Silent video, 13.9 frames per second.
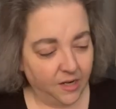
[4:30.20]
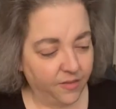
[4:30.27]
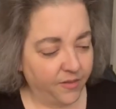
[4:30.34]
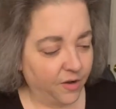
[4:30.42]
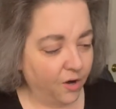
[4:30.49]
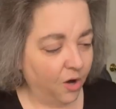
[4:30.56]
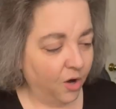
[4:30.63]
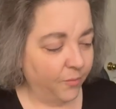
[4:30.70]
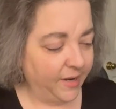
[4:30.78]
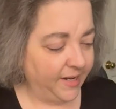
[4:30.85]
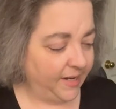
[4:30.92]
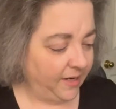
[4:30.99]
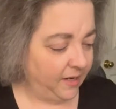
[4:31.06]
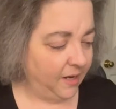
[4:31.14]
they're
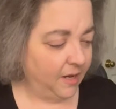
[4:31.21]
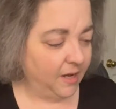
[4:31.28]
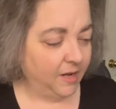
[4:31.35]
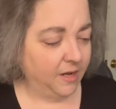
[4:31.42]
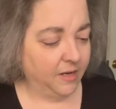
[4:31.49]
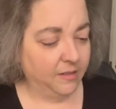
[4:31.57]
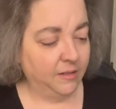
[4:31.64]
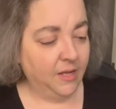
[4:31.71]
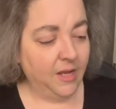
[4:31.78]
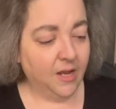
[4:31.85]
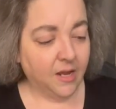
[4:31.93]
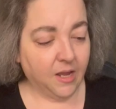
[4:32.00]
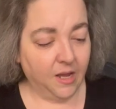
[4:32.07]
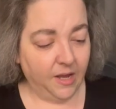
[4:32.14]
already uh,
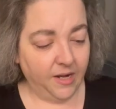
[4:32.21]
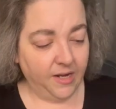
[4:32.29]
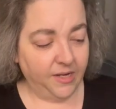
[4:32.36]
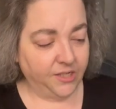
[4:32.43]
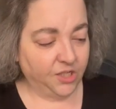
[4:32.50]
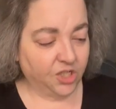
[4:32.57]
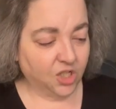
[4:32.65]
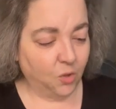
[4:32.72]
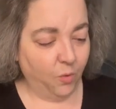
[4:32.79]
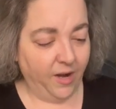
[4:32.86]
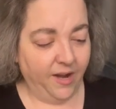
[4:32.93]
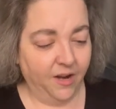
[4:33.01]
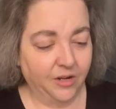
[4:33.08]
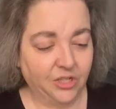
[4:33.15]
cut into
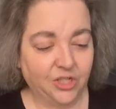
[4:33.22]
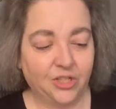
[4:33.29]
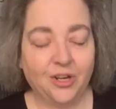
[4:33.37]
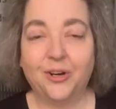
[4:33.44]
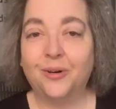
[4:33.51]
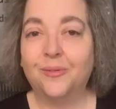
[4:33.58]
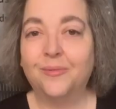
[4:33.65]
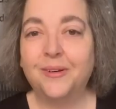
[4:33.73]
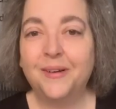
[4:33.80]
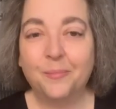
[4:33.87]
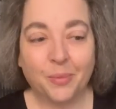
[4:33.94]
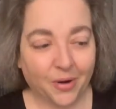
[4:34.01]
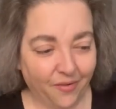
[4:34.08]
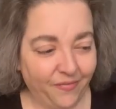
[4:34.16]
squares. So
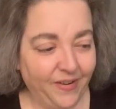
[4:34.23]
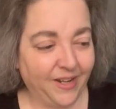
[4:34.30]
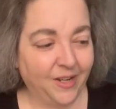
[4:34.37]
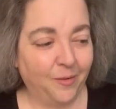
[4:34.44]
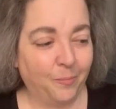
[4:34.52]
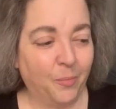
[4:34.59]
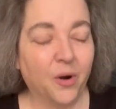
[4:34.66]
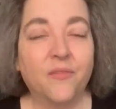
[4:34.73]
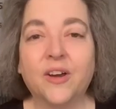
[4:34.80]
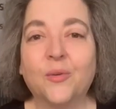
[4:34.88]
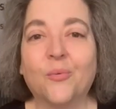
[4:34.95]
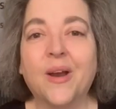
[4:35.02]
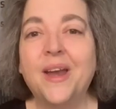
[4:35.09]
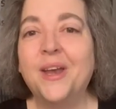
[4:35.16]
perfect,
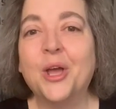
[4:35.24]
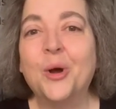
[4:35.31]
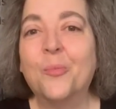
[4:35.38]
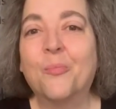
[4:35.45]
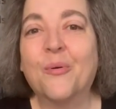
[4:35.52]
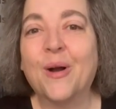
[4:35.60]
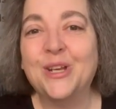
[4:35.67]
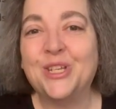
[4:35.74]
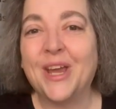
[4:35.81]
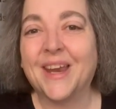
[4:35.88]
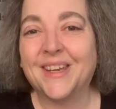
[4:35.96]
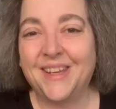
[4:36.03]
perfect ready to go project